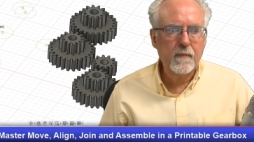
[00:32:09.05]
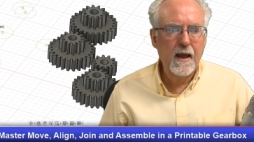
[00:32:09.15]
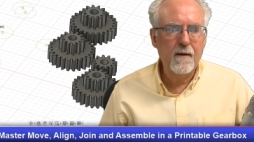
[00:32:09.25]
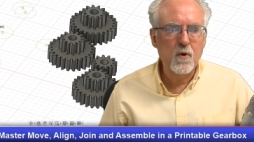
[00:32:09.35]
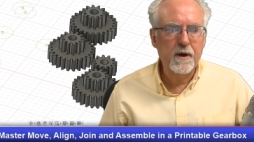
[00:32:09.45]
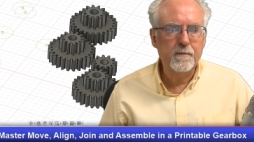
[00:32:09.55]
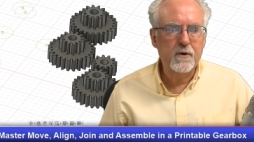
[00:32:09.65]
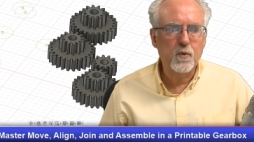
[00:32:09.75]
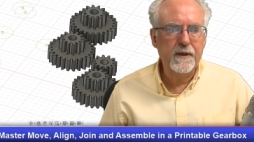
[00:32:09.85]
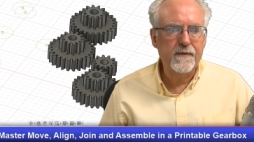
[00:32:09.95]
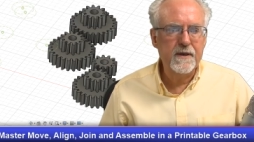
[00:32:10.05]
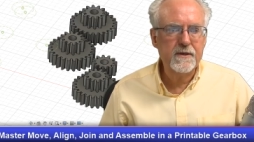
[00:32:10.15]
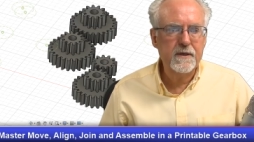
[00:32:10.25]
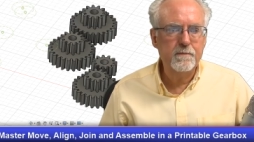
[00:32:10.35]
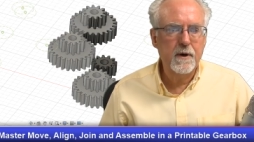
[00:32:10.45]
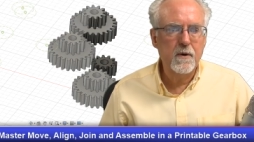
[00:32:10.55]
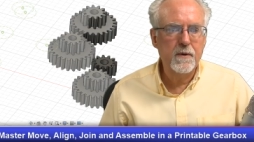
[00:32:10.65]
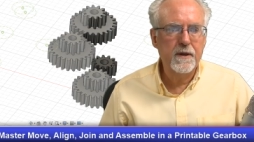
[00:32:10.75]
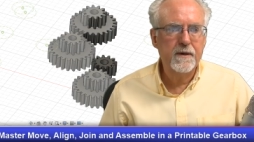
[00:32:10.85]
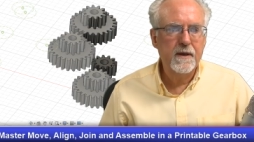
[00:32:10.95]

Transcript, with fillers: I want it between this component